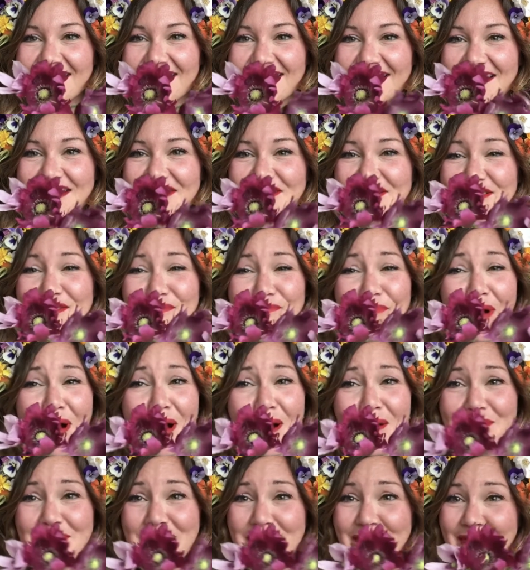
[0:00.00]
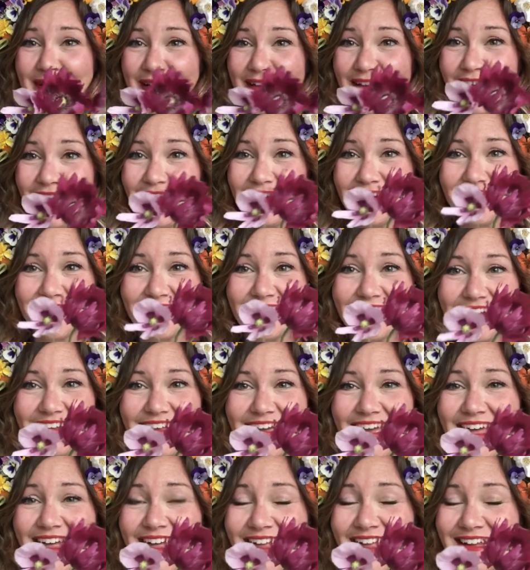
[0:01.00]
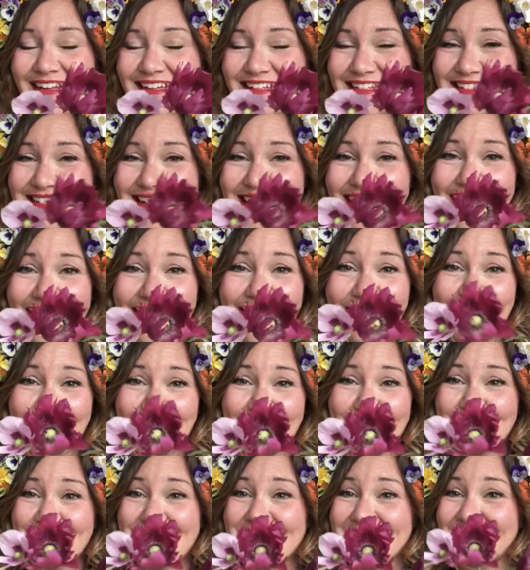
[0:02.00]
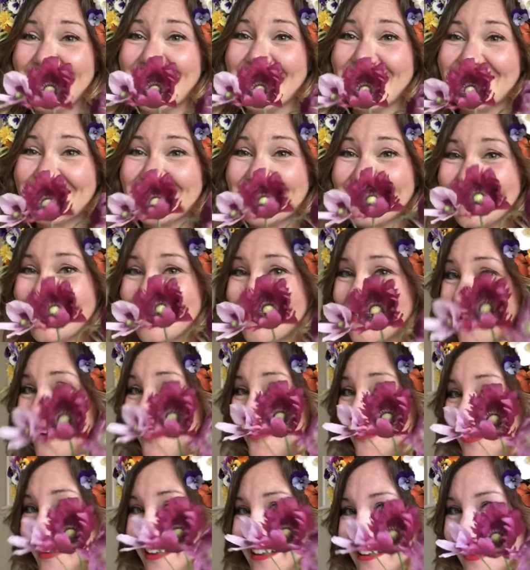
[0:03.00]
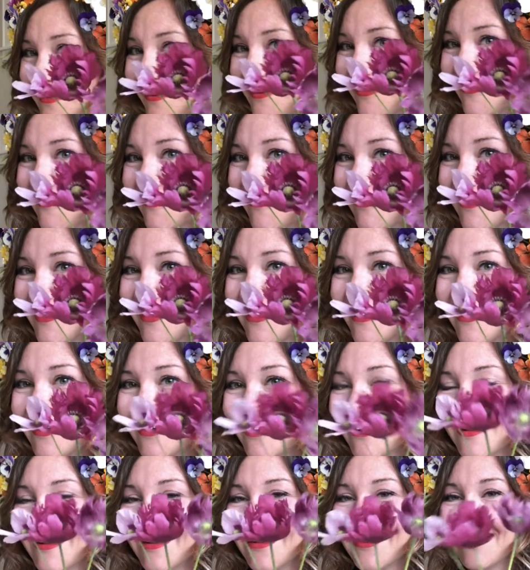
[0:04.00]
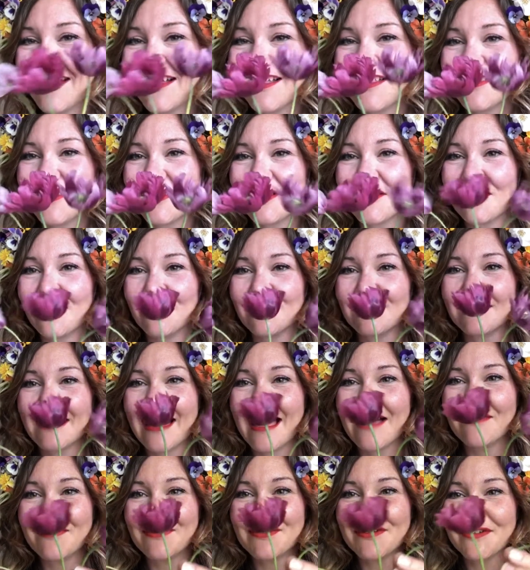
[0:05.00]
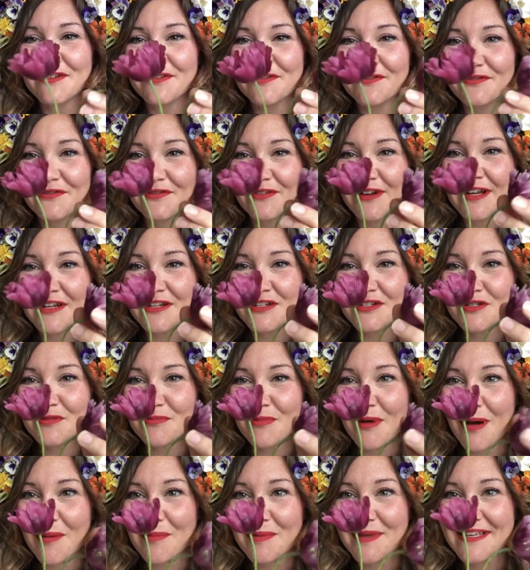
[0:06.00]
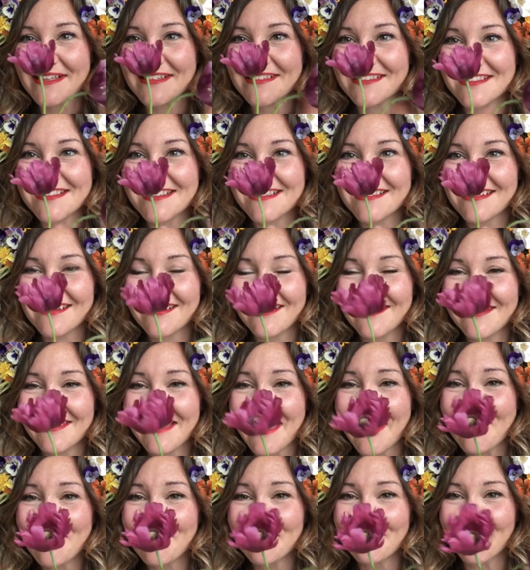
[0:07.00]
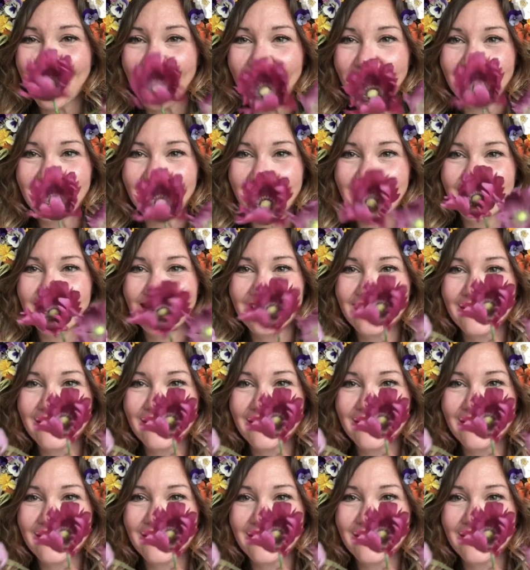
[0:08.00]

They just popped in my garden, and I couldn't resist showing you. They're called lavender fringe poppies. Aren't they fun?